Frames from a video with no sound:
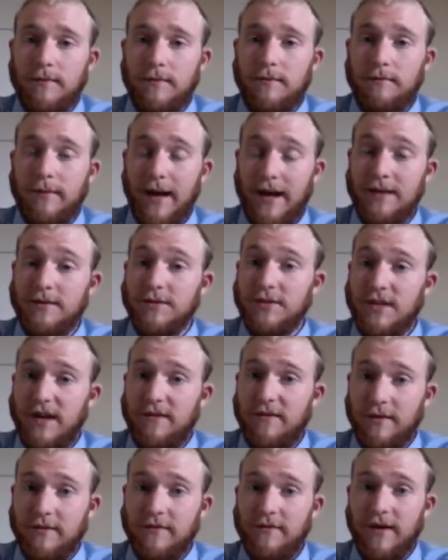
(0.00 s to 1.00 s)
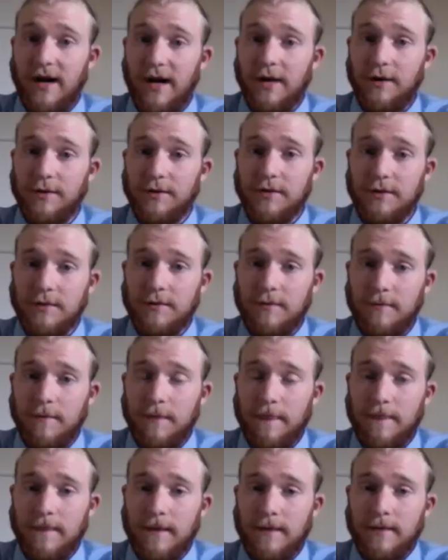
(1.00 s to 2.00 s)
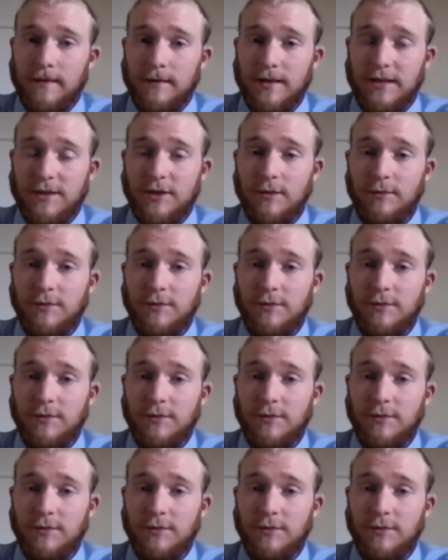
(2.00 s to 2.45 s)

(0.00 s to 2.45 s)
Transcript: patents have been filed. That's